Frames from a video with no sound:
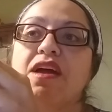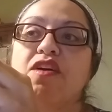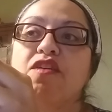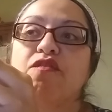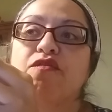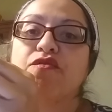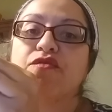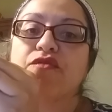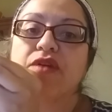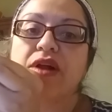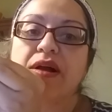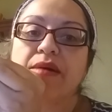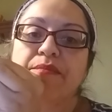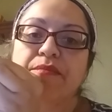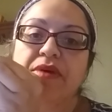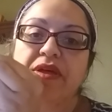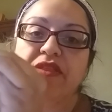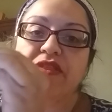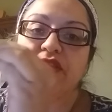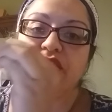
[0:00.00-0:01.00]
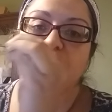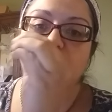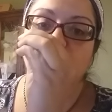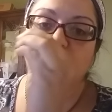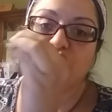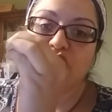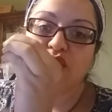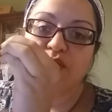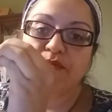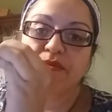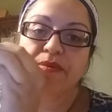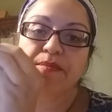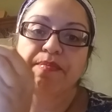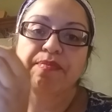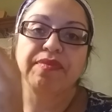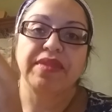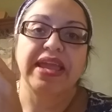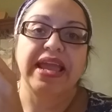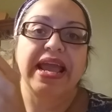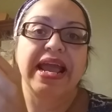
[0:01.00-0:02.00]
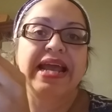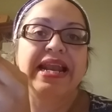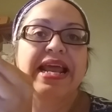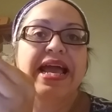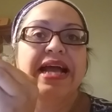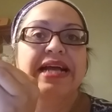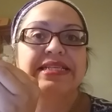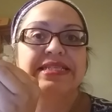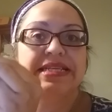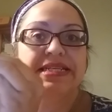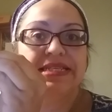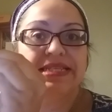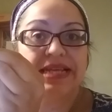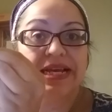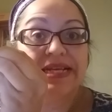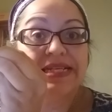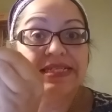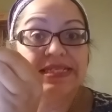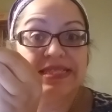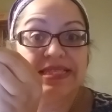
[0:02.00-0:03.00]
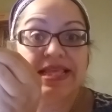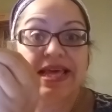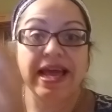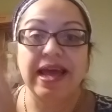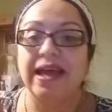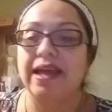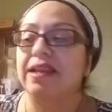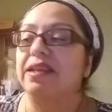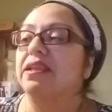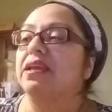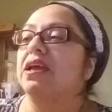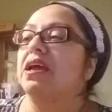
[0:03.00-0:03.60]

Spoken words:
from the herb. And as it does that,